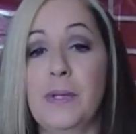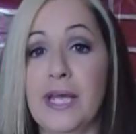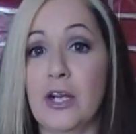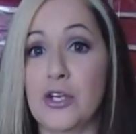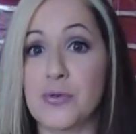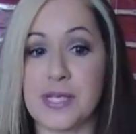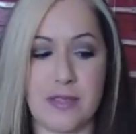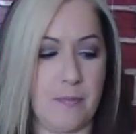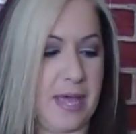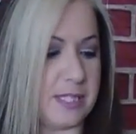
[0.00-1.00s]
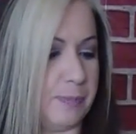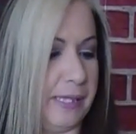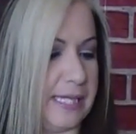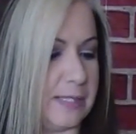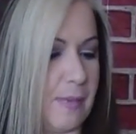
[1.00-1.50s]
plan on using them as
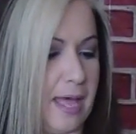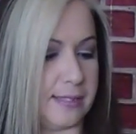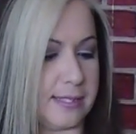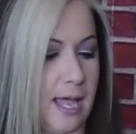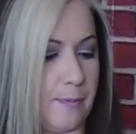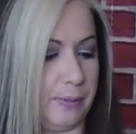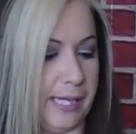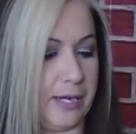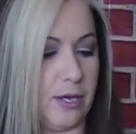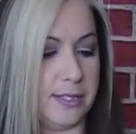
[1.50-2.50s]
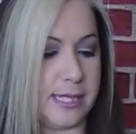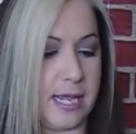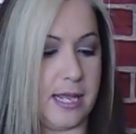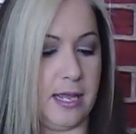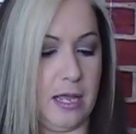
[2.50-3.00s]
placemats. I plan on
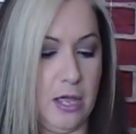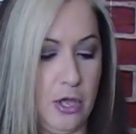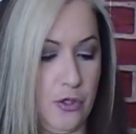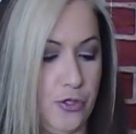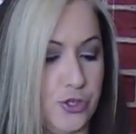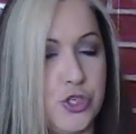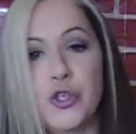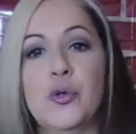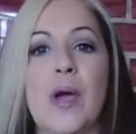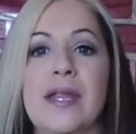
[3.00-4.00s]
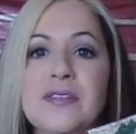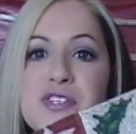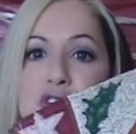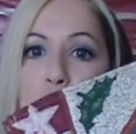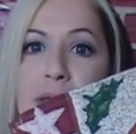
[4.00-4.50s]
taking the 2 and
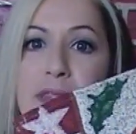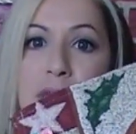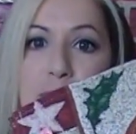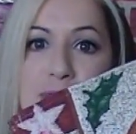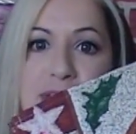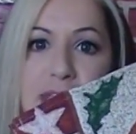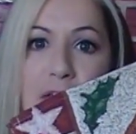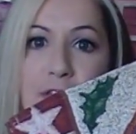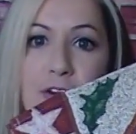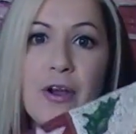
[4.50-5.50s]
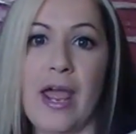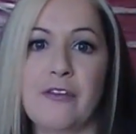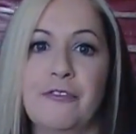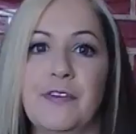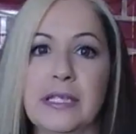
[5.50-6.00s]
sewing them together and
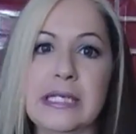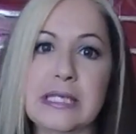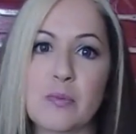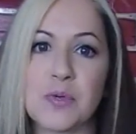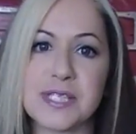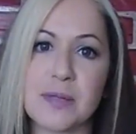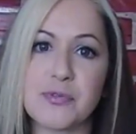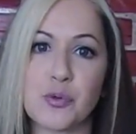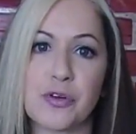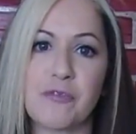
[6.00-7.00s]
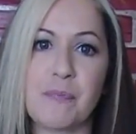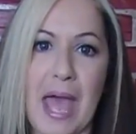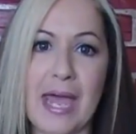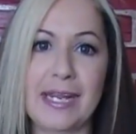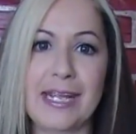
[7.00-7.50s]
filling them with some sort of
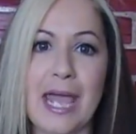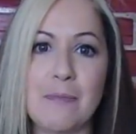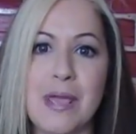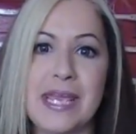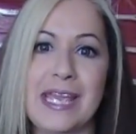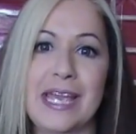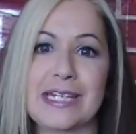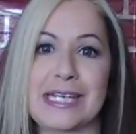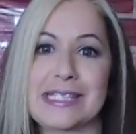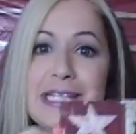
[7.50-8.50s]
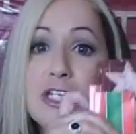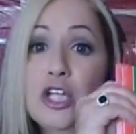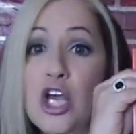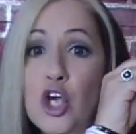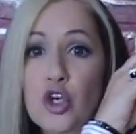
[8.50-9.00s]
batting and making a nice little
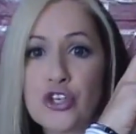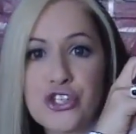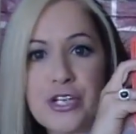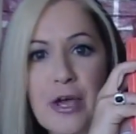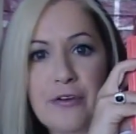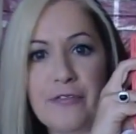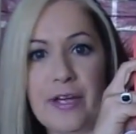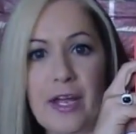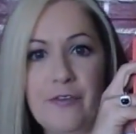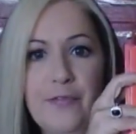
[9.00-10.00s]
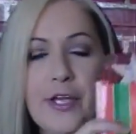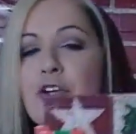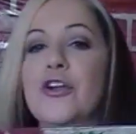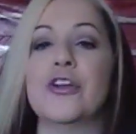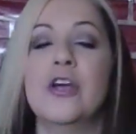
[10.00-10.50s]
cushion out of it. I
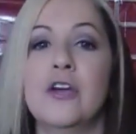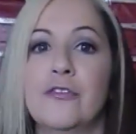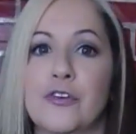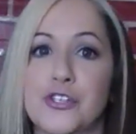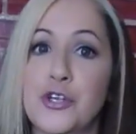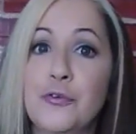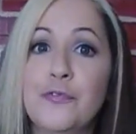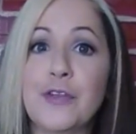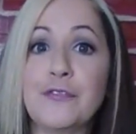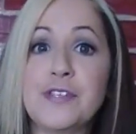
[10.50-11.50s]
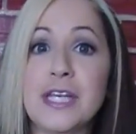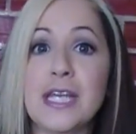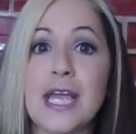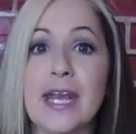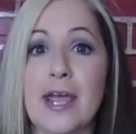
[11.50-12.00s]
figured for
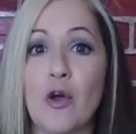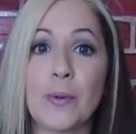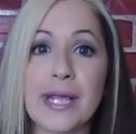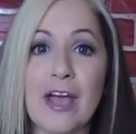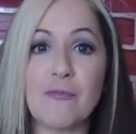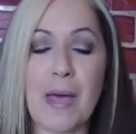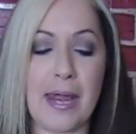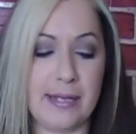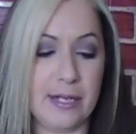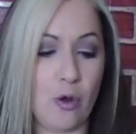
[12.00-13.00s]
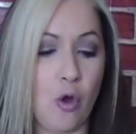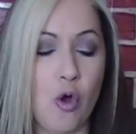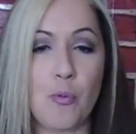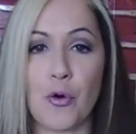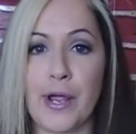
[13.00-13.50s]
$2.50, and I already have batting at
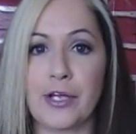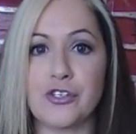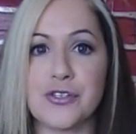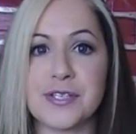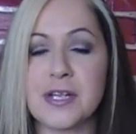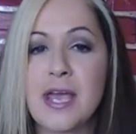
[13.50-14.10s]
home, or I could just